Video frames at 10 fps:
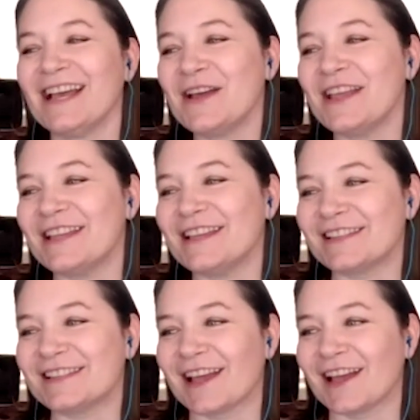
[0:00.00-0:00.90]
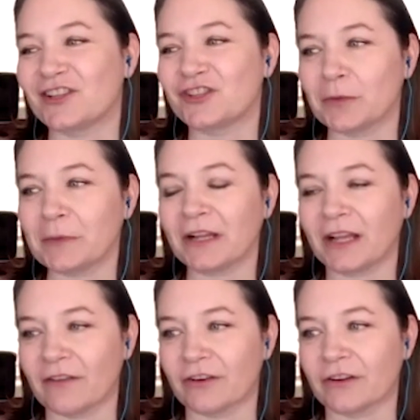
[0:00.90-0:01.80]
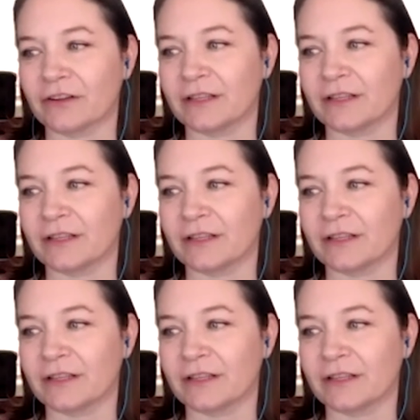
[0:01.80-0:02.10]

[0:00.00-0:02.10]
is uh, German Uncovered